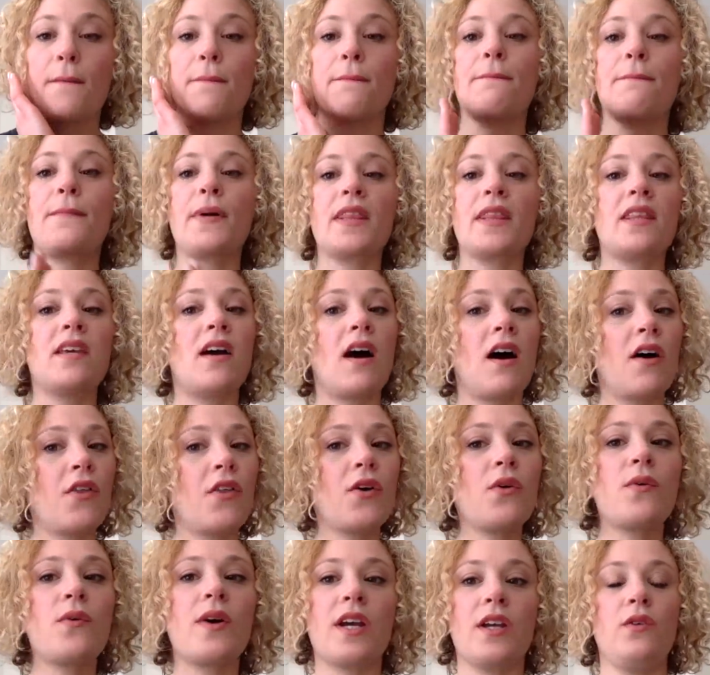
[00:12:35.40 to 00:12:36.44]
But the
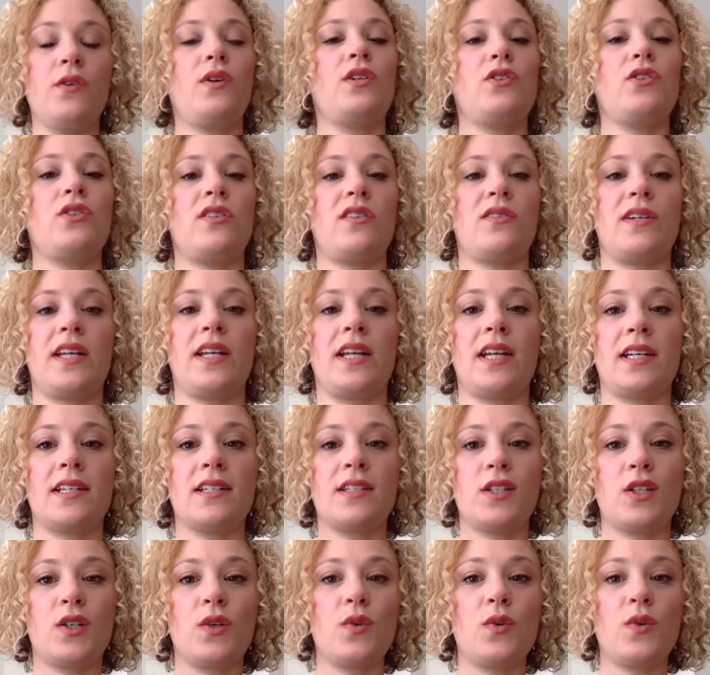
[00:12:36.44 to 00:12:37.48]
other way you can do it
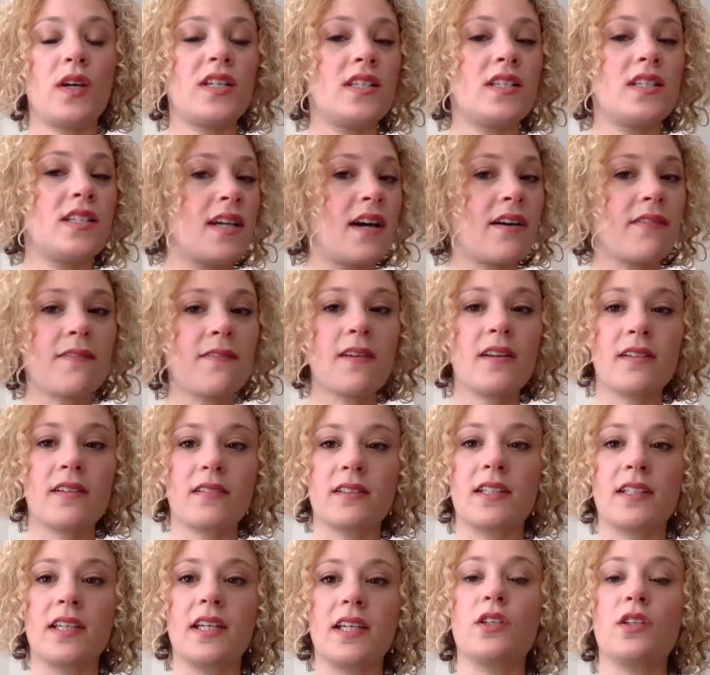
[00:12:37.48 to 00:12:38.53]
is you can
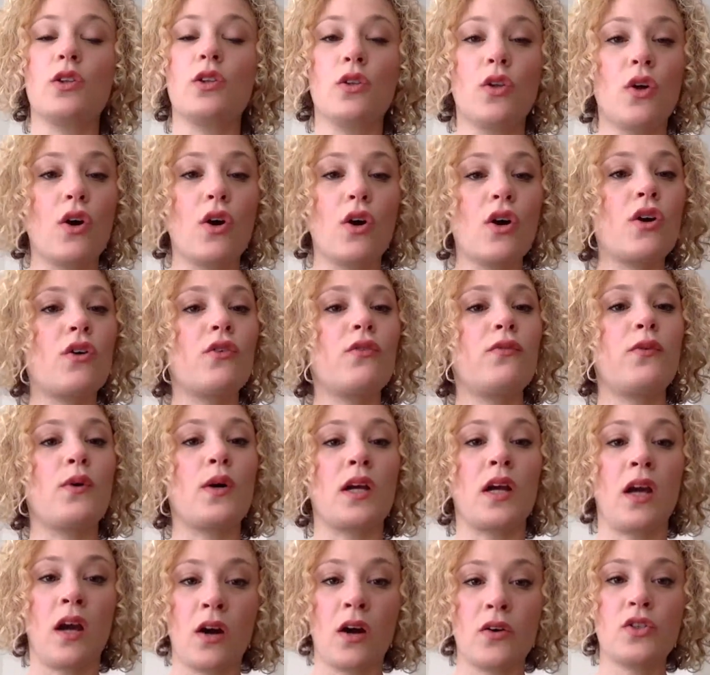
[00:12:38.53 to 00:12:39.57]
definitely look
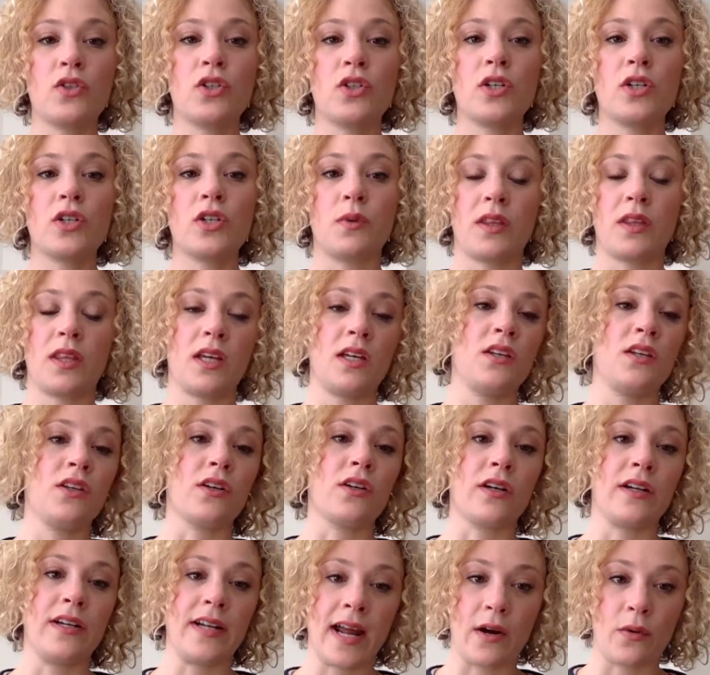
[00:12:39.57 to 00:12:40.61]
for coaches within
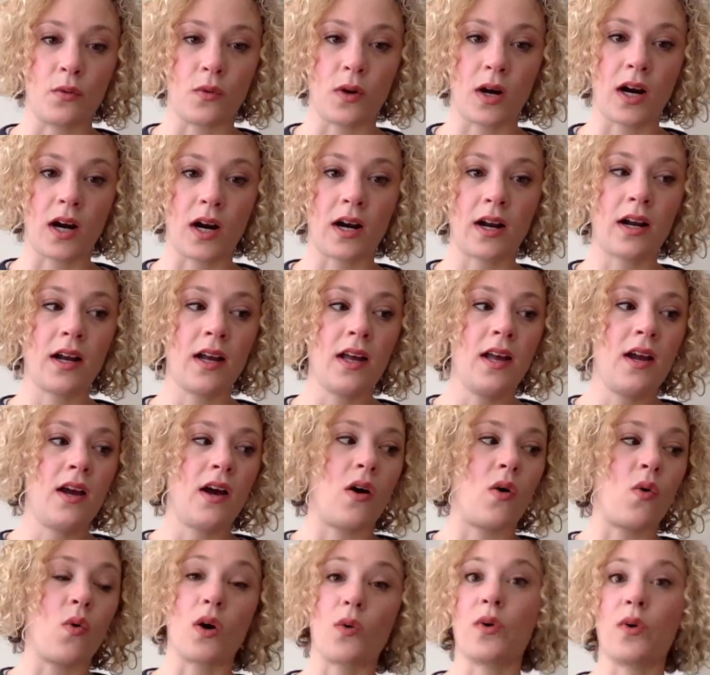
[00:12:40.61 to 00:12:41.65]
your network
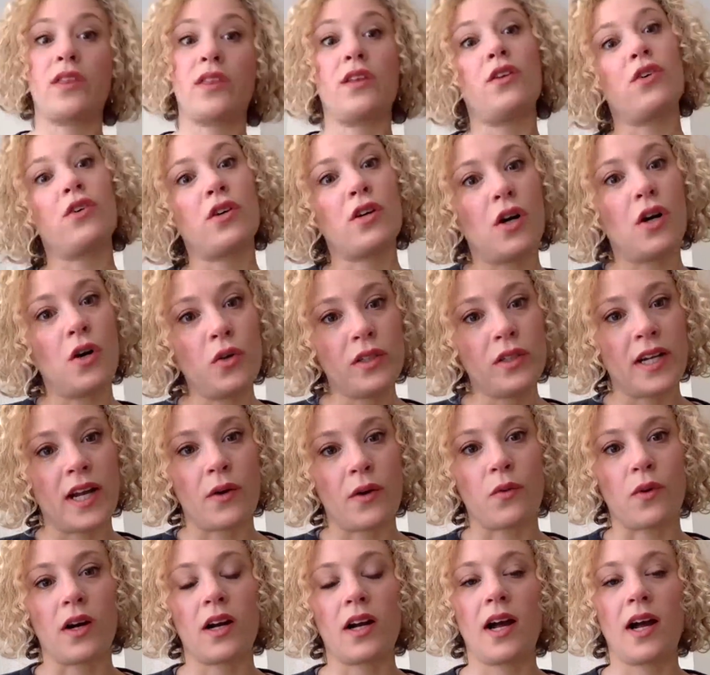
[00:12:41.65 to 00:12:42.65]
or within your cold network.